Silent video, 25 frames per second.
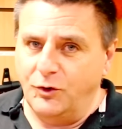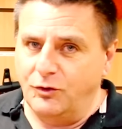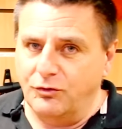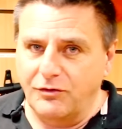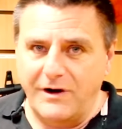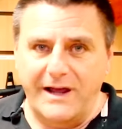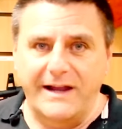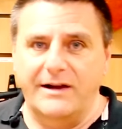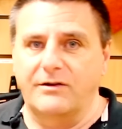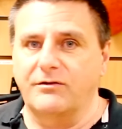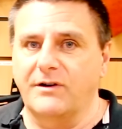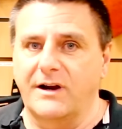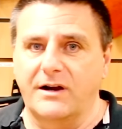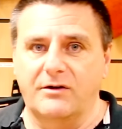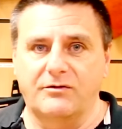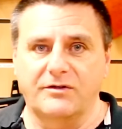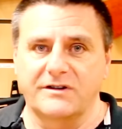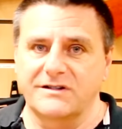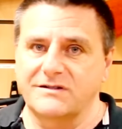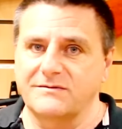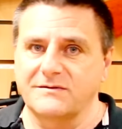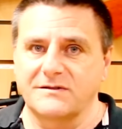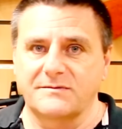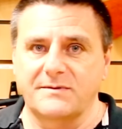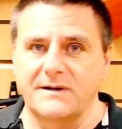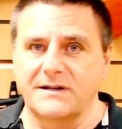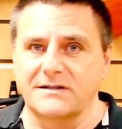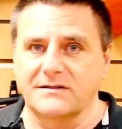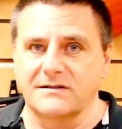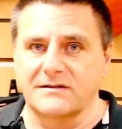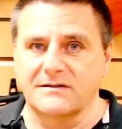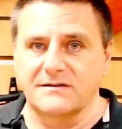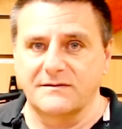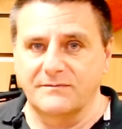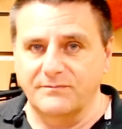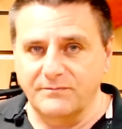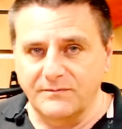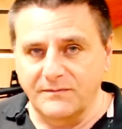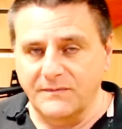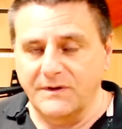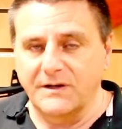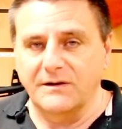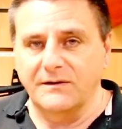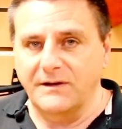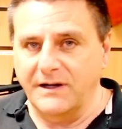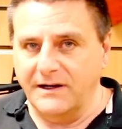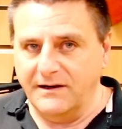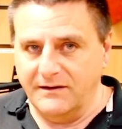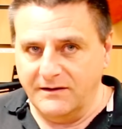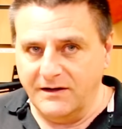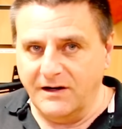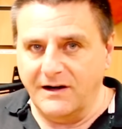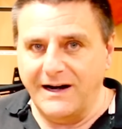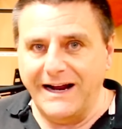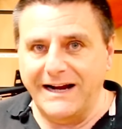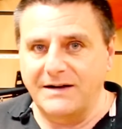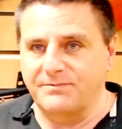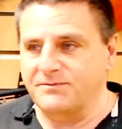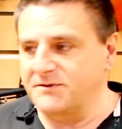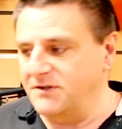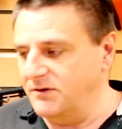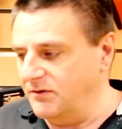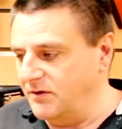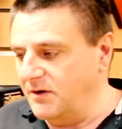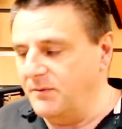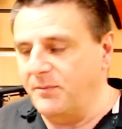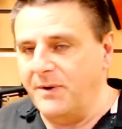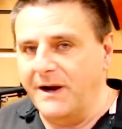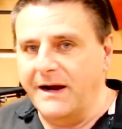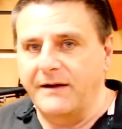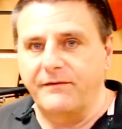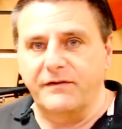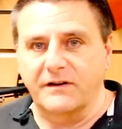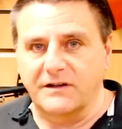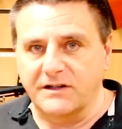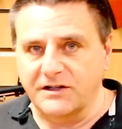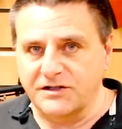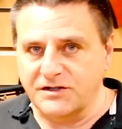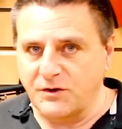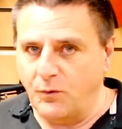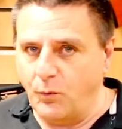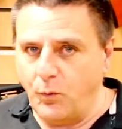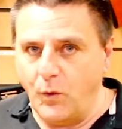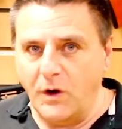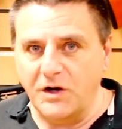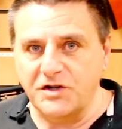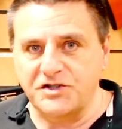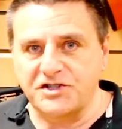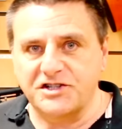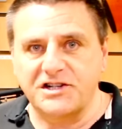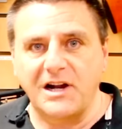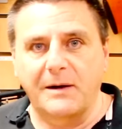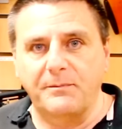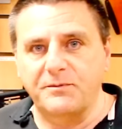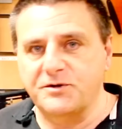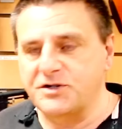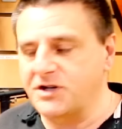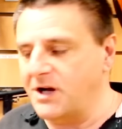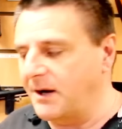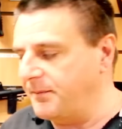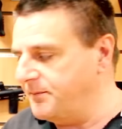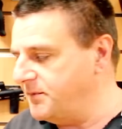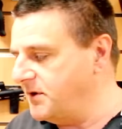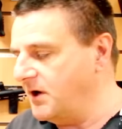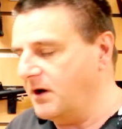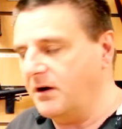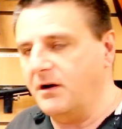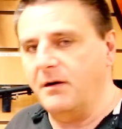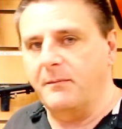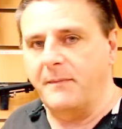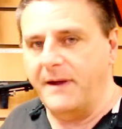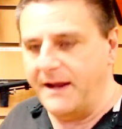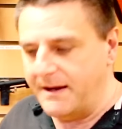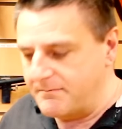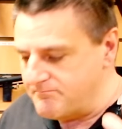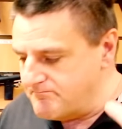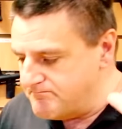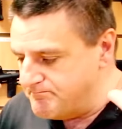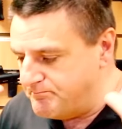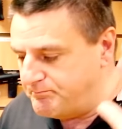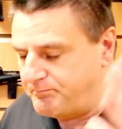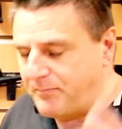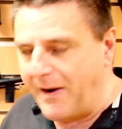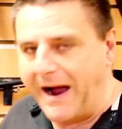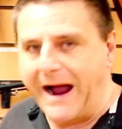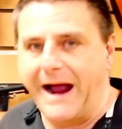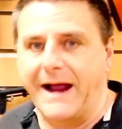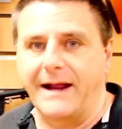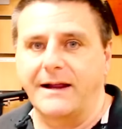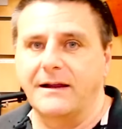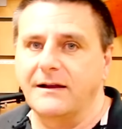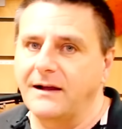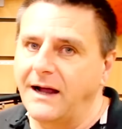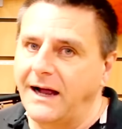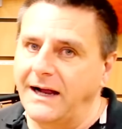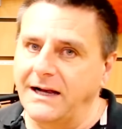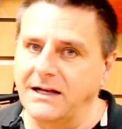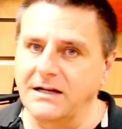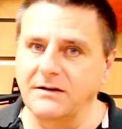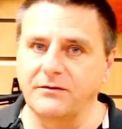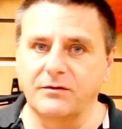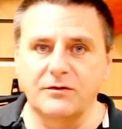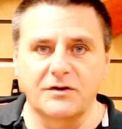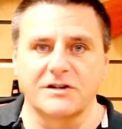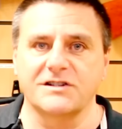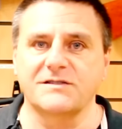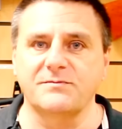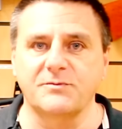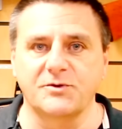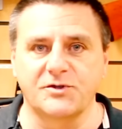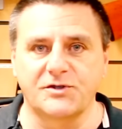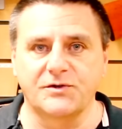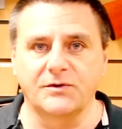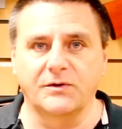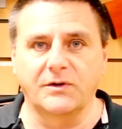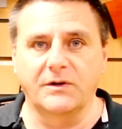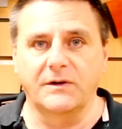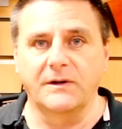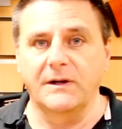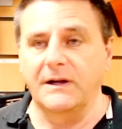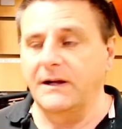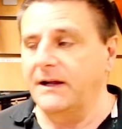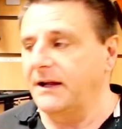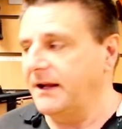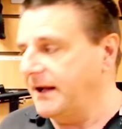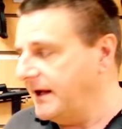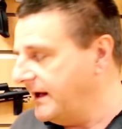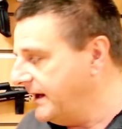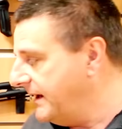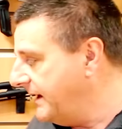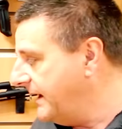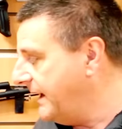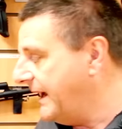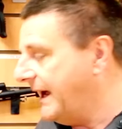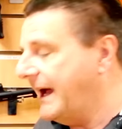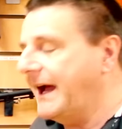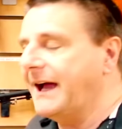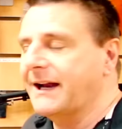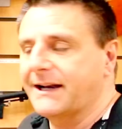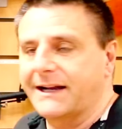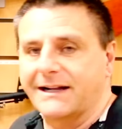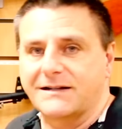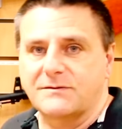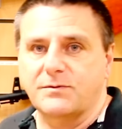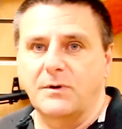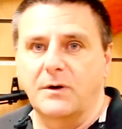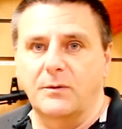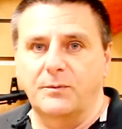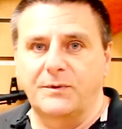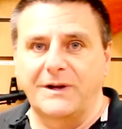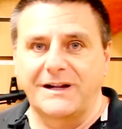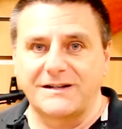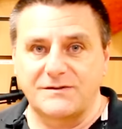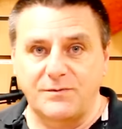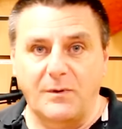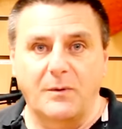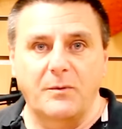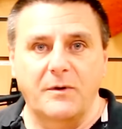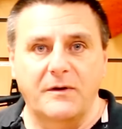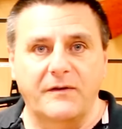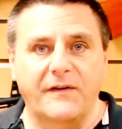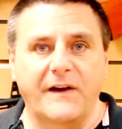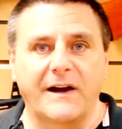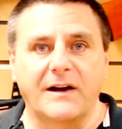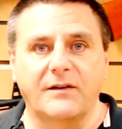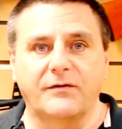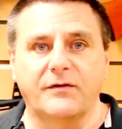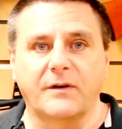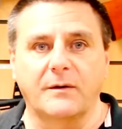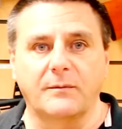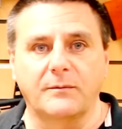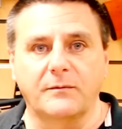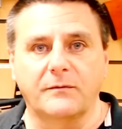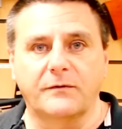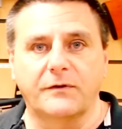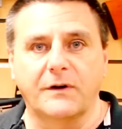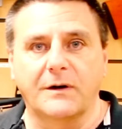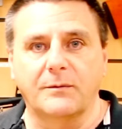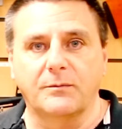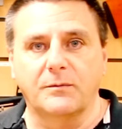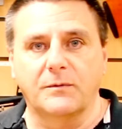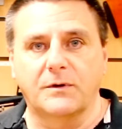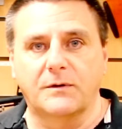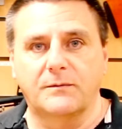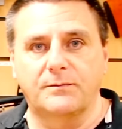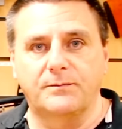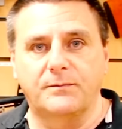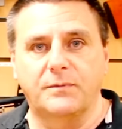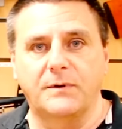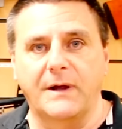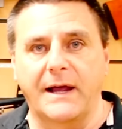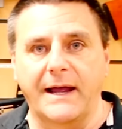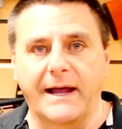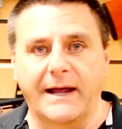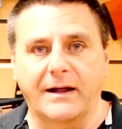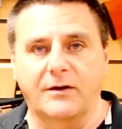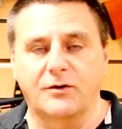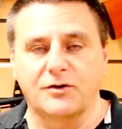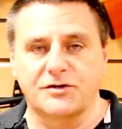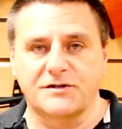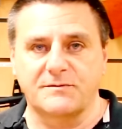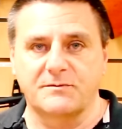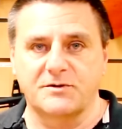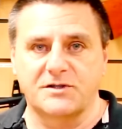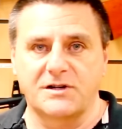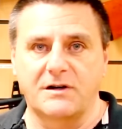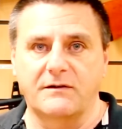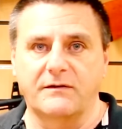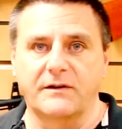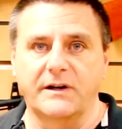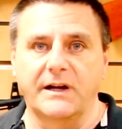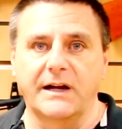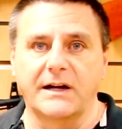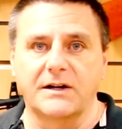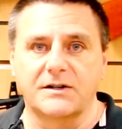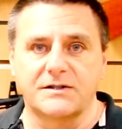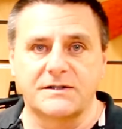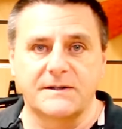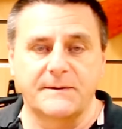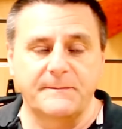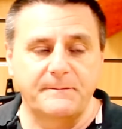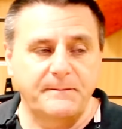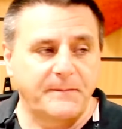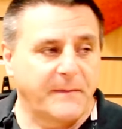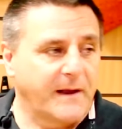great, great Christmas presents. They, are absolutely perfect. It's a one-stop shop. You come in, bang, and you've Christmas done. And that's what, that's what we've heard from, from uh, customers over the years.